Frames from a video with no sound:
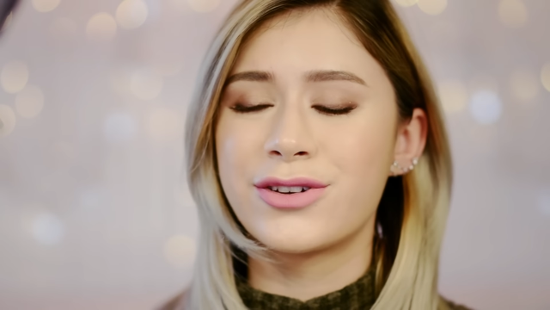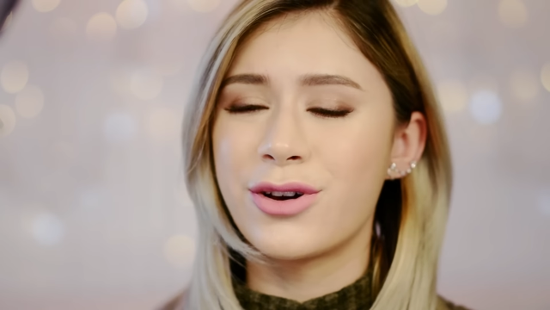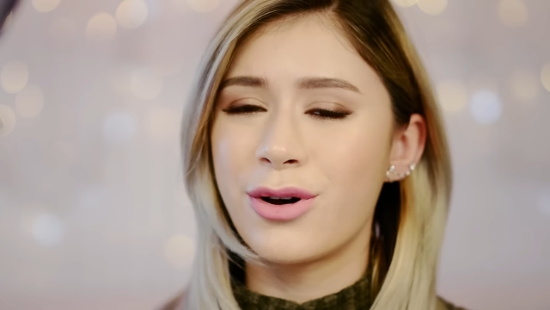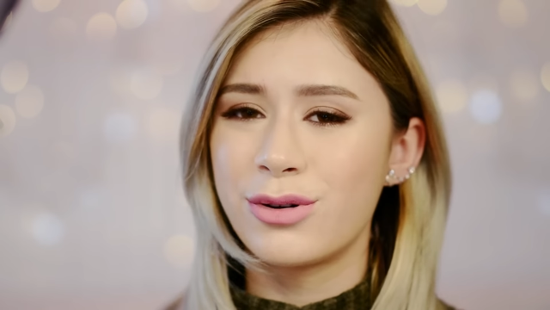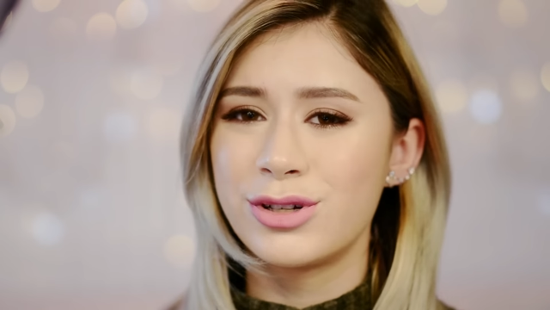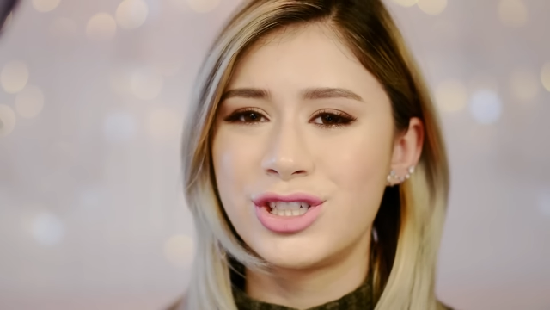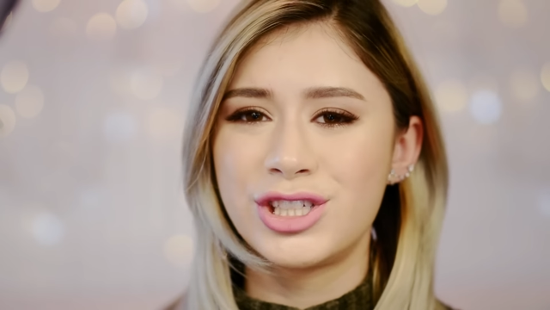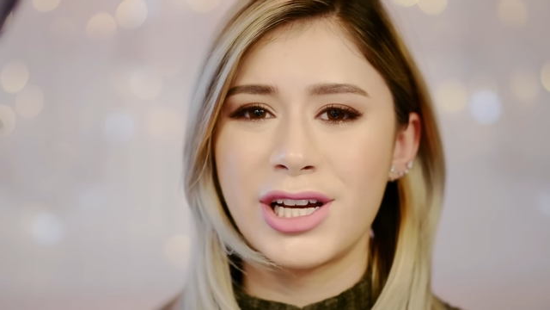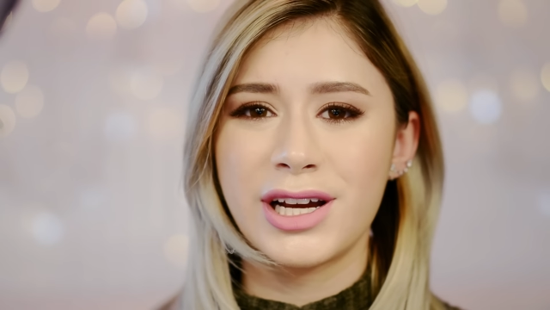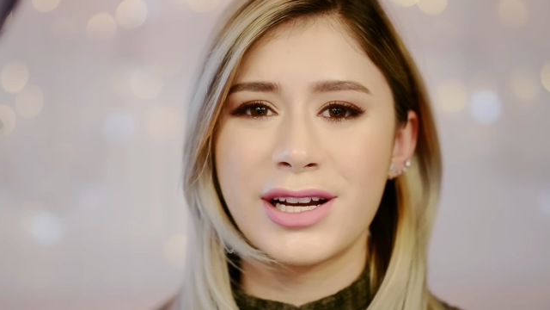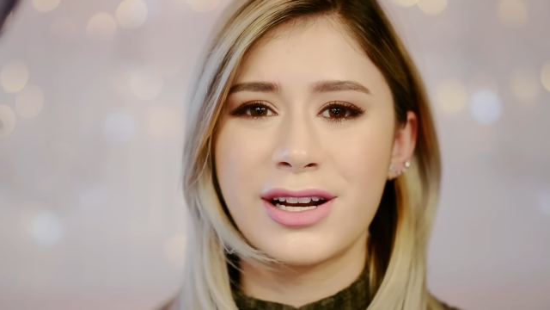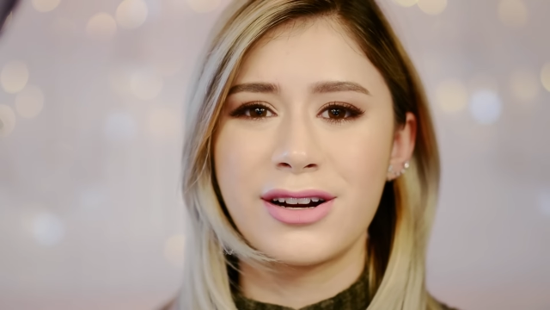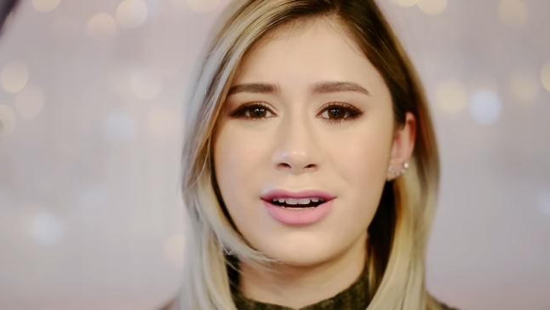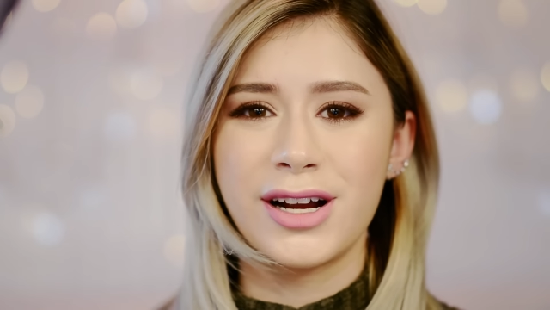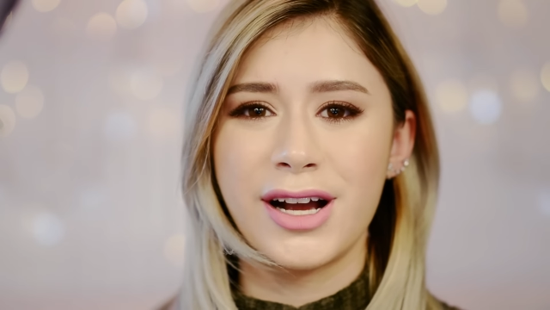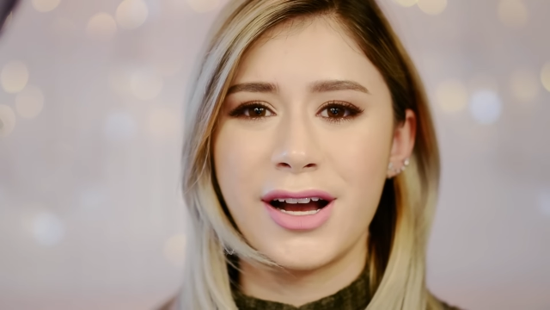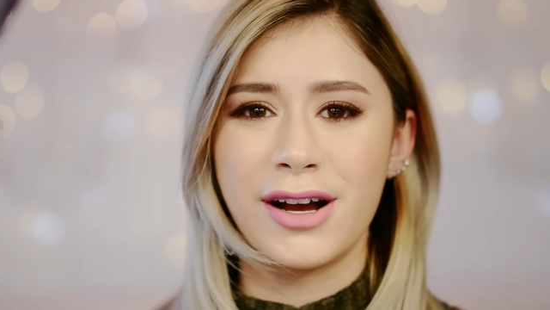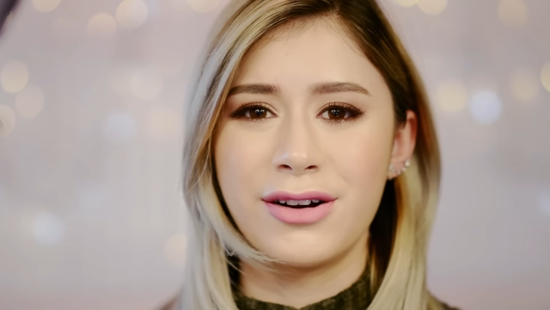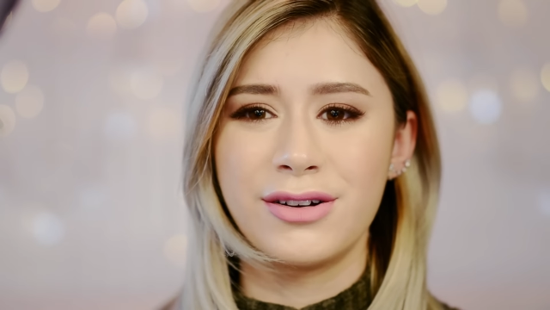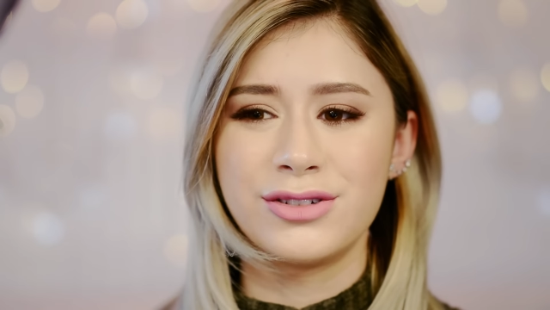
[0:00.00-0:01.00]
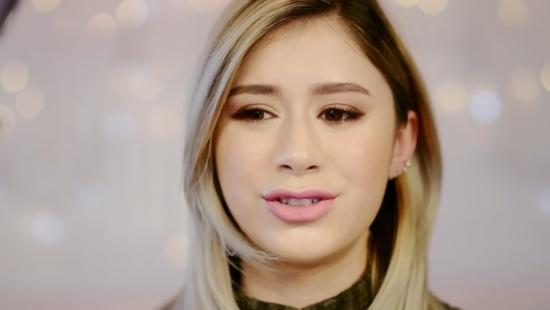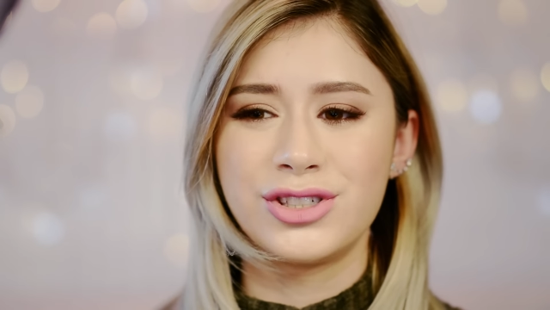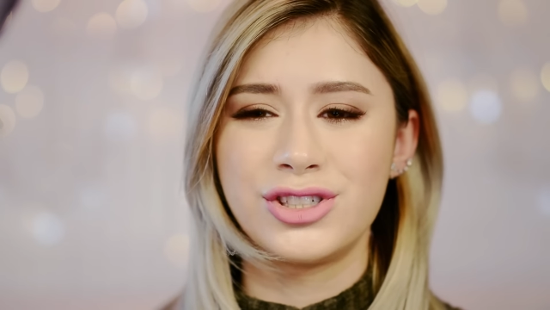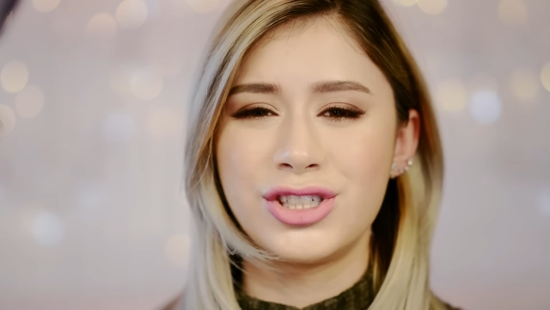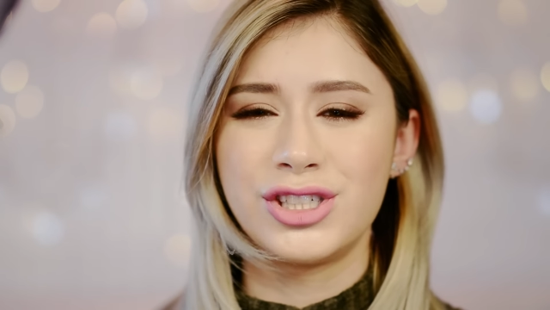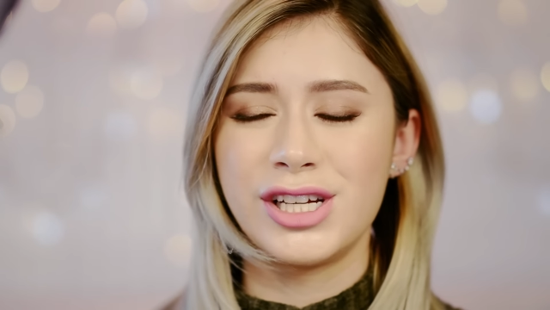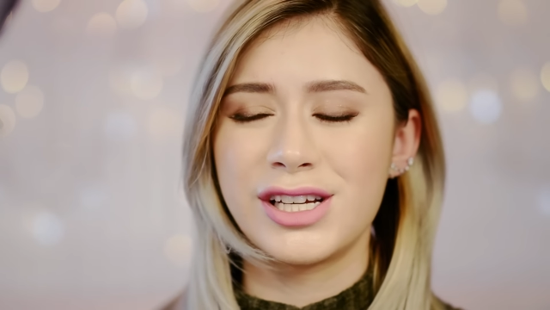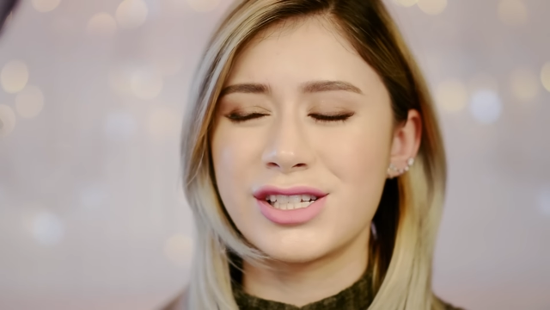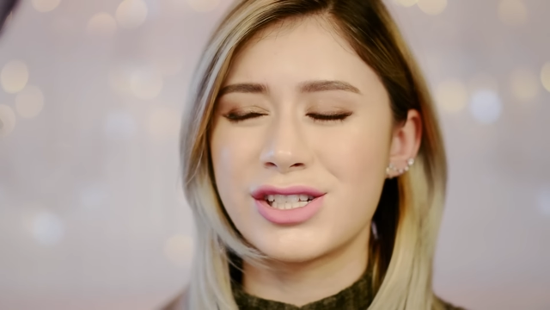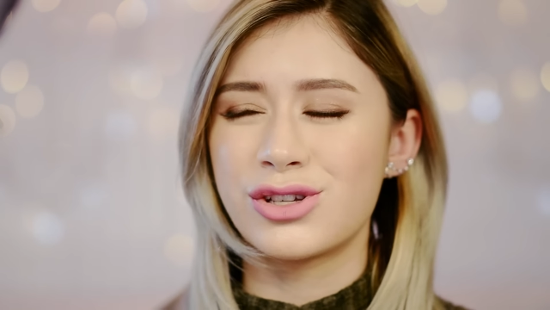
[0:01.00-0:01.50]
Go check her out.
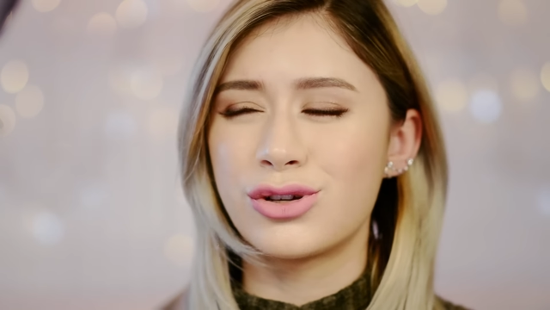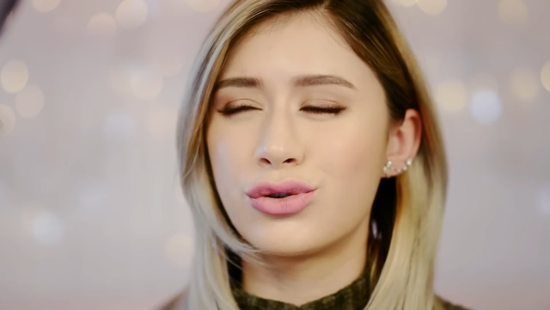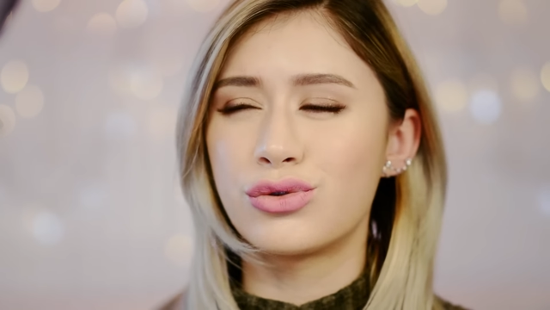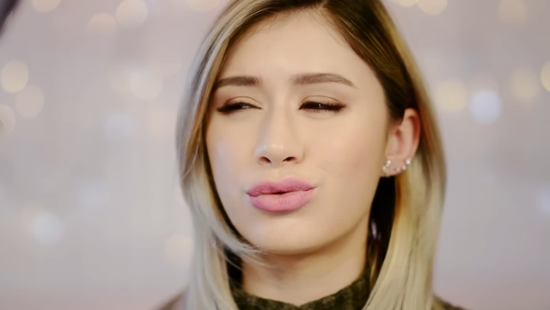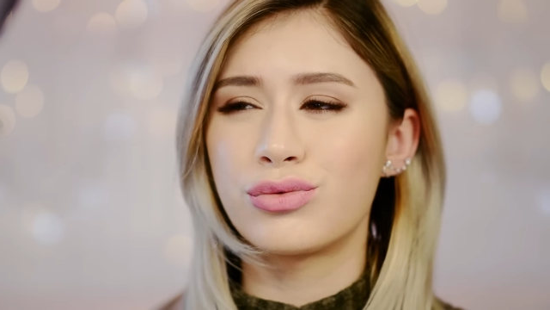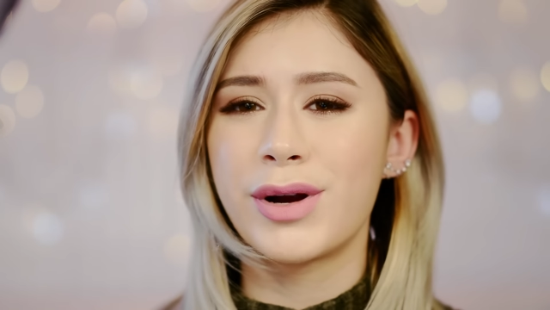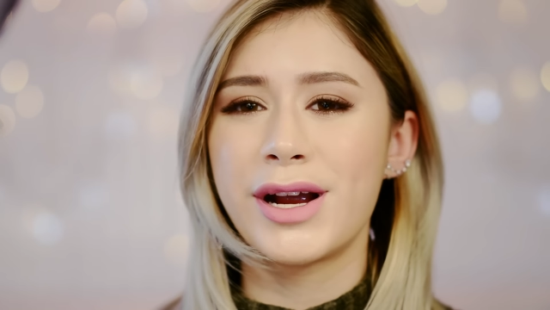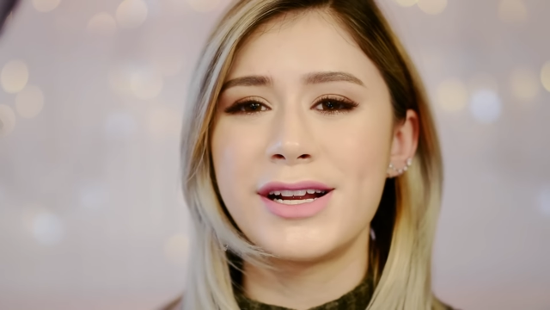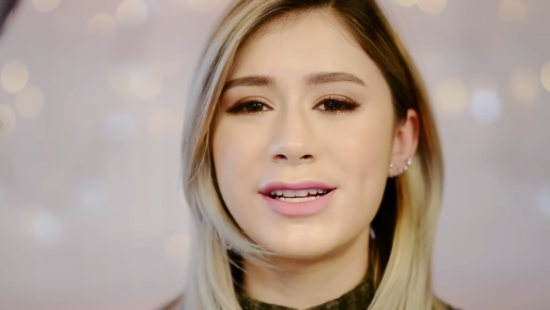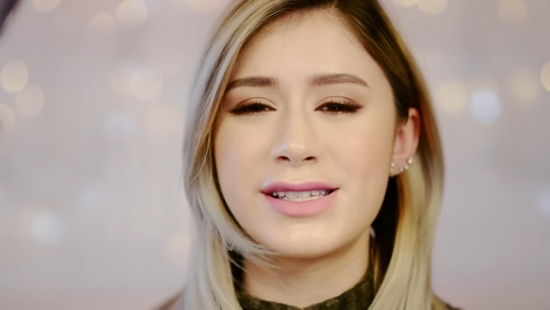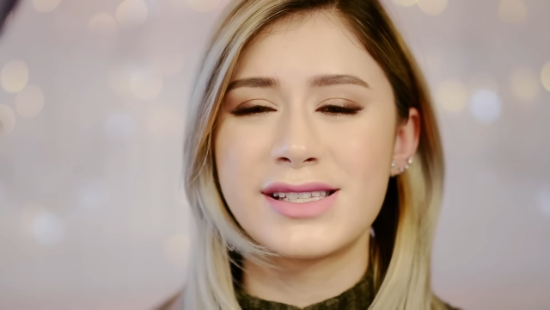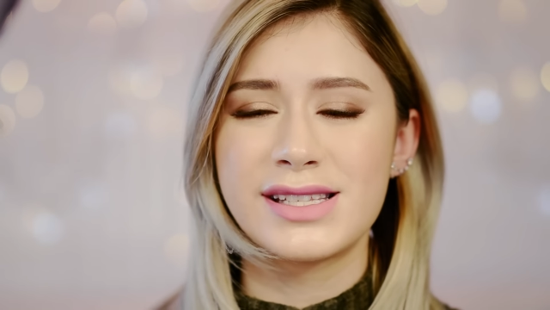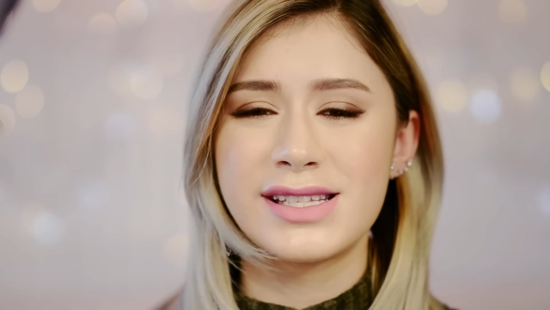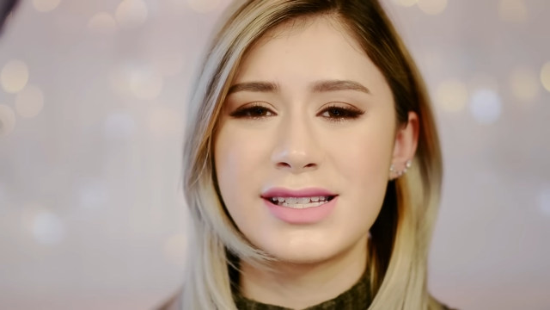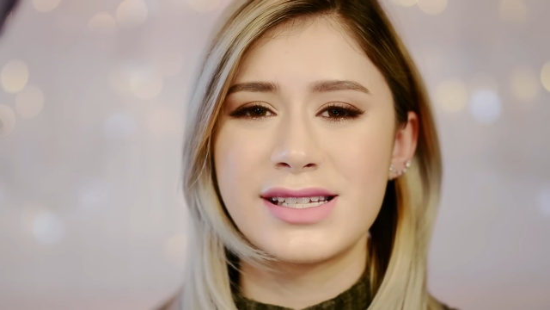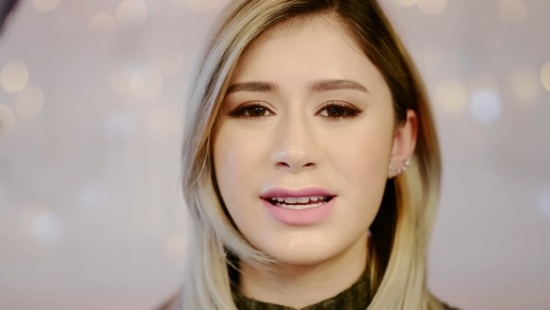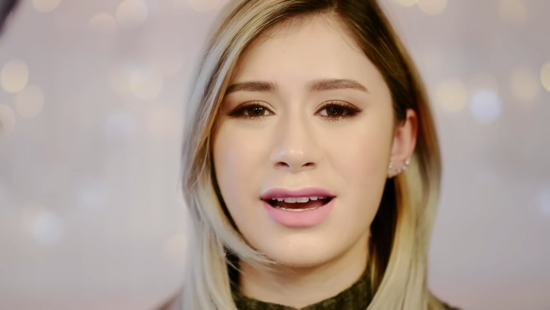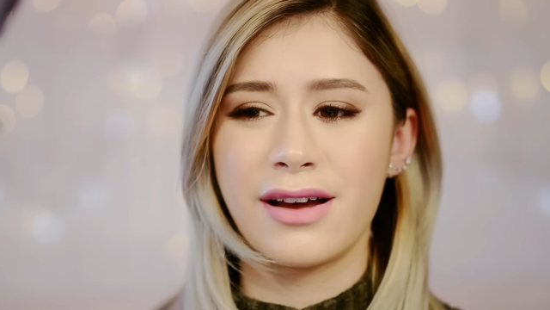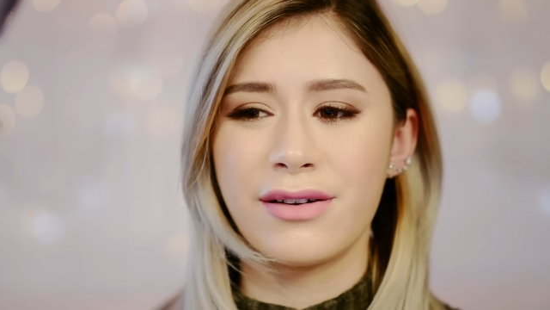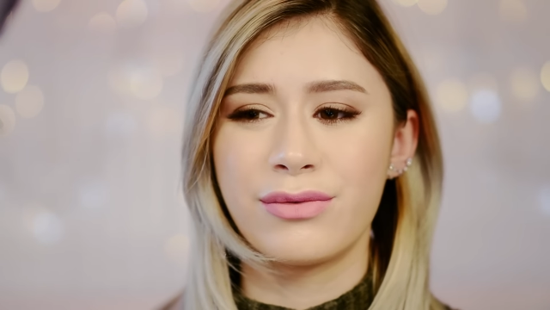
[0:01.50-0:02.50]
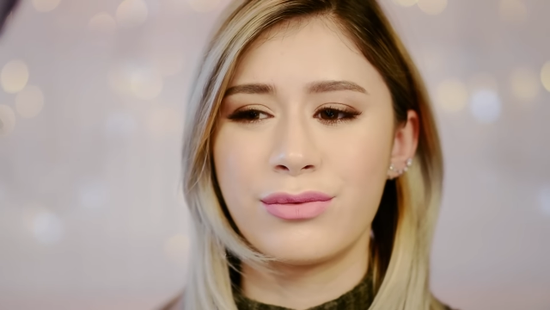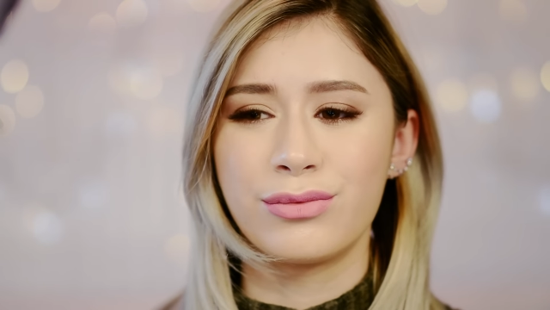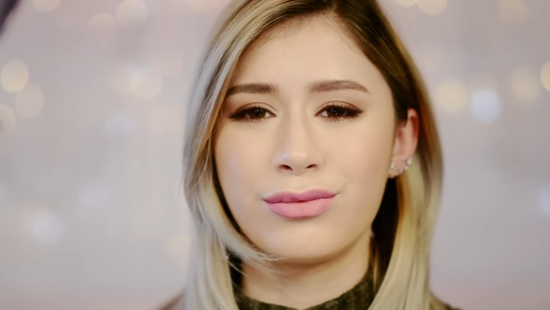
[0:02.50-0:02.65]
She has great stuff,